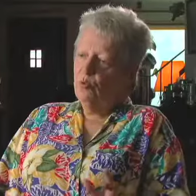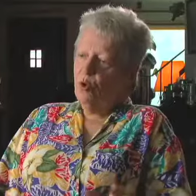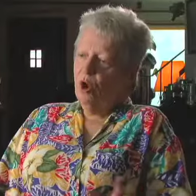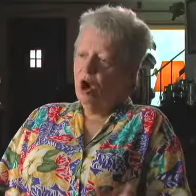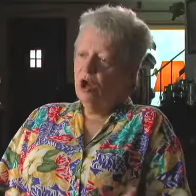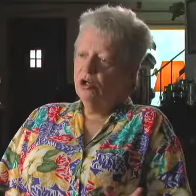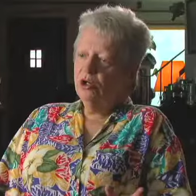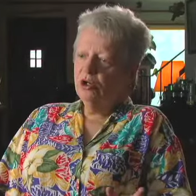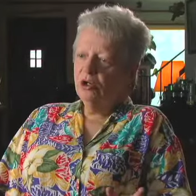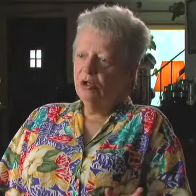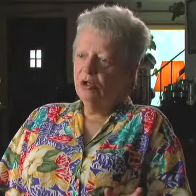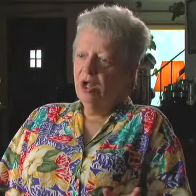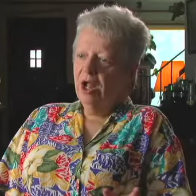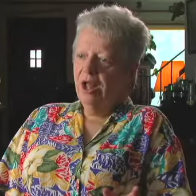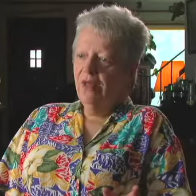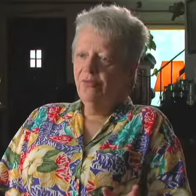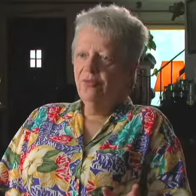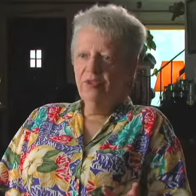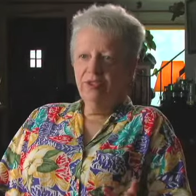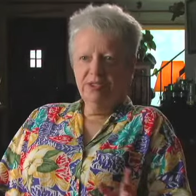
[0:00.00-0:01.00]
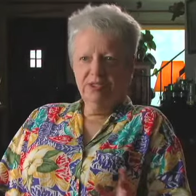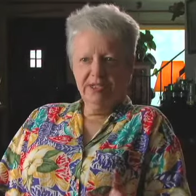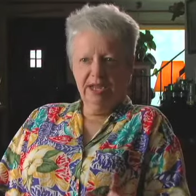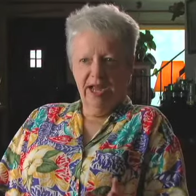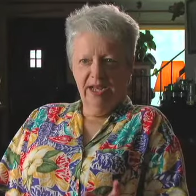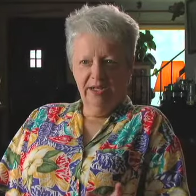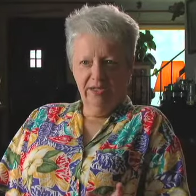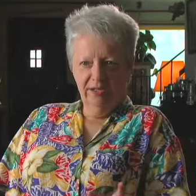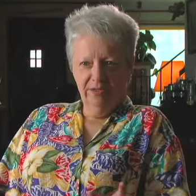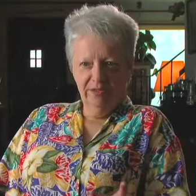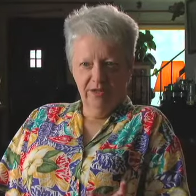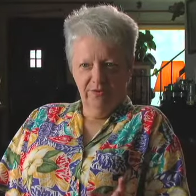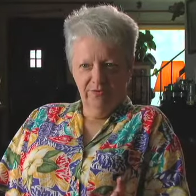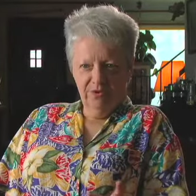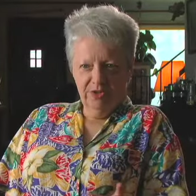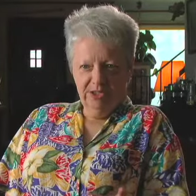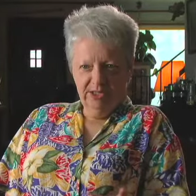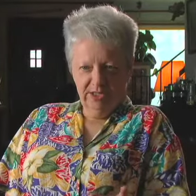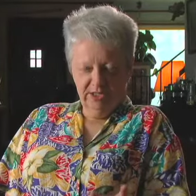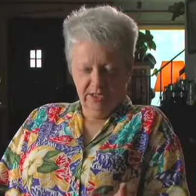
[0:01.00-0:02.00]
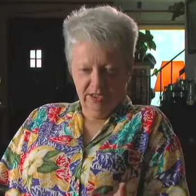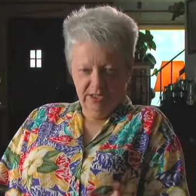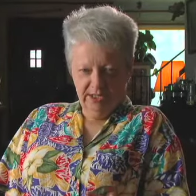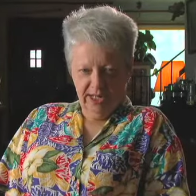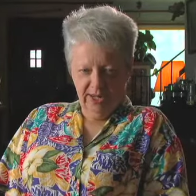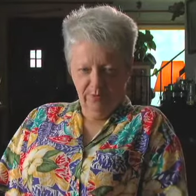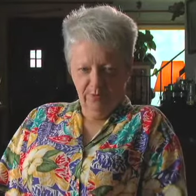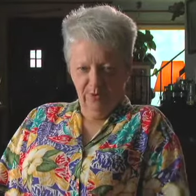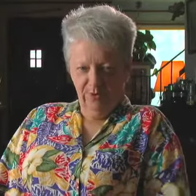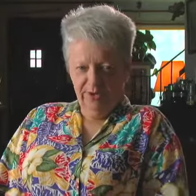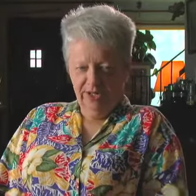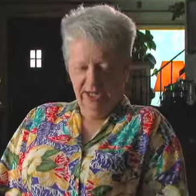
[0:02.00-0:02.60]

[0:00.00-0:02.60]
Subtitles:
water on the side of the table